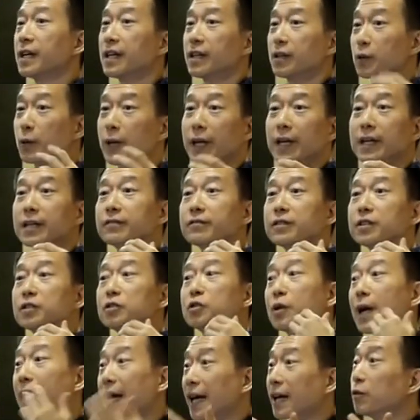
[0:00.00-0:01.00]
You can even
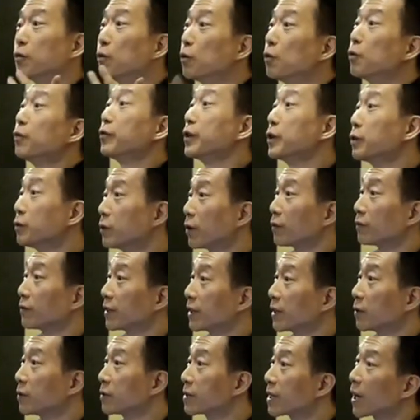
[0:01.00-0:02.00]
track who view your
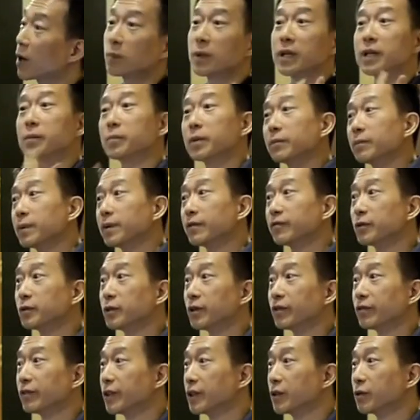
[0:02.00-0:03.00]
videos, how many people view the
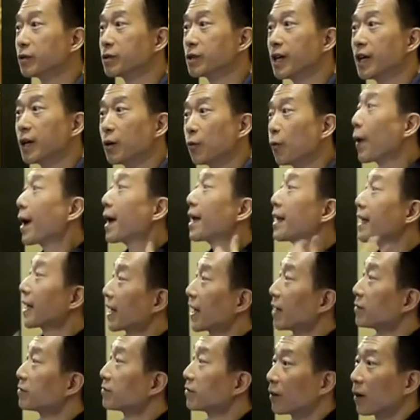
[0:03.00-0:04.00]
videos, where they
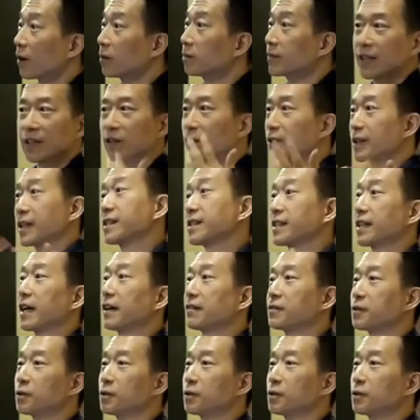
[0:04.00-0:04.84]
come from, and all that stuff.